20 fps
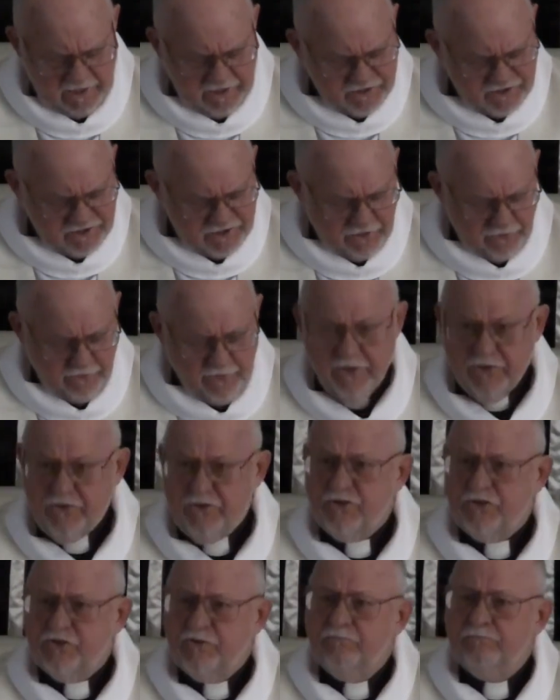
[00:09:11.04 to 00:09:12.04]
It is
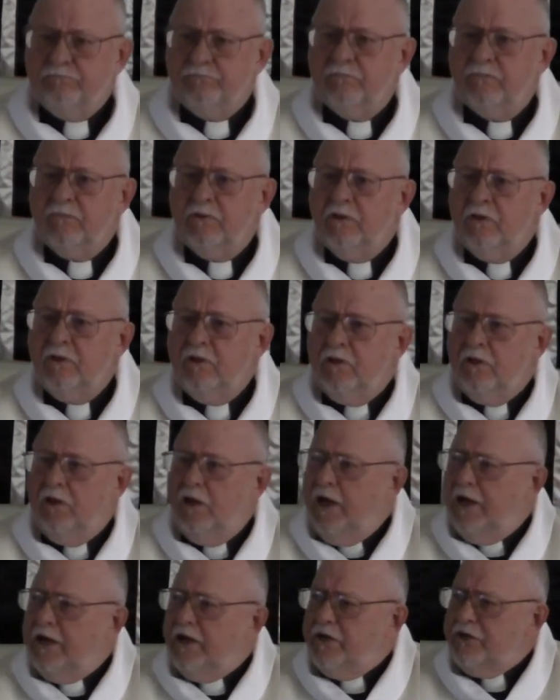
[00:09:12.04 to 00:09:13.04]
serious,
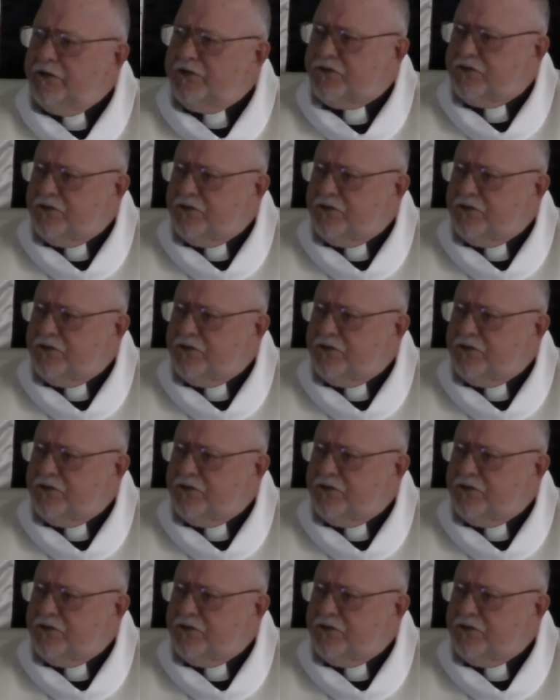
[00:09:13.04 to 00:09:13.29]
and it is